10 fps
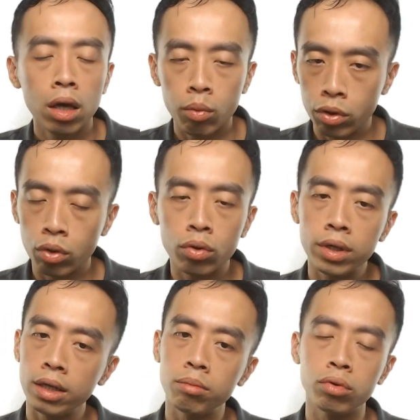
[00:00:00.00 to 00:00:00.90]
we know
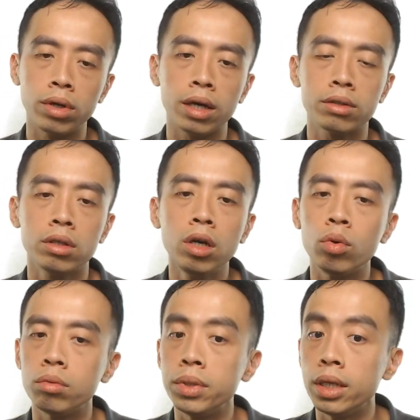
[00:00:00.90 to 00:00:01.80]
that the products will
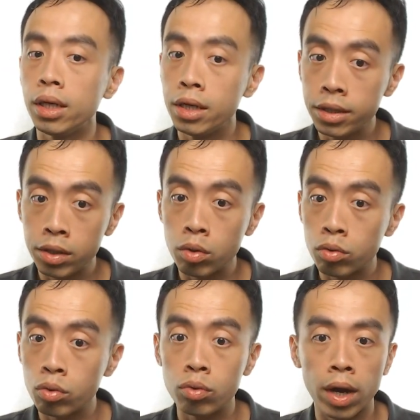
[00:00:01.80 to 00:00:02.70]
be
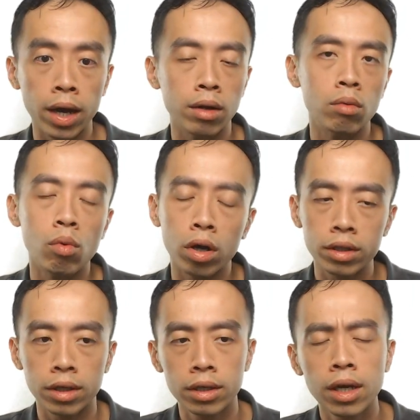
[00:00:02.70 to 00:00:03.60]
CO2 and
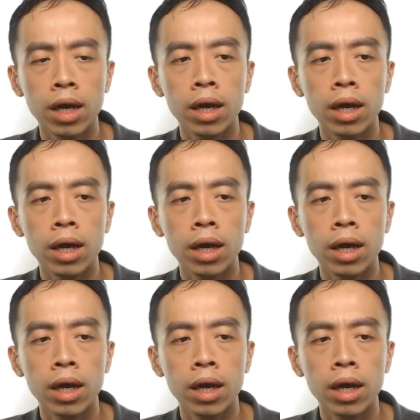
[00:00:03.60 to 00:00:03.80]
water.